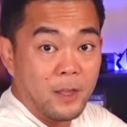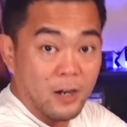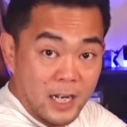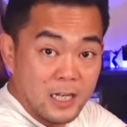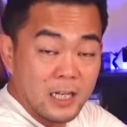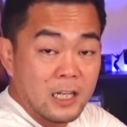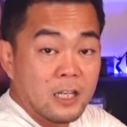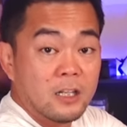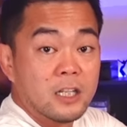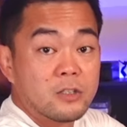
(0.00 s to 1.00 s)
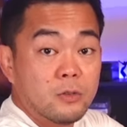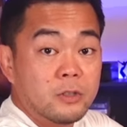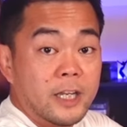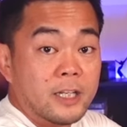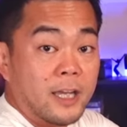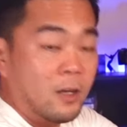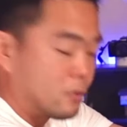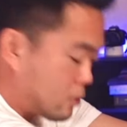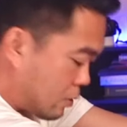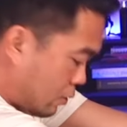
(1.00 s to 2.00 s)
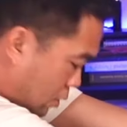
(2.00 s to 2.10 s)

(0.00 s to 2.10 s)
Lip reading: All right, let's do 10 counts.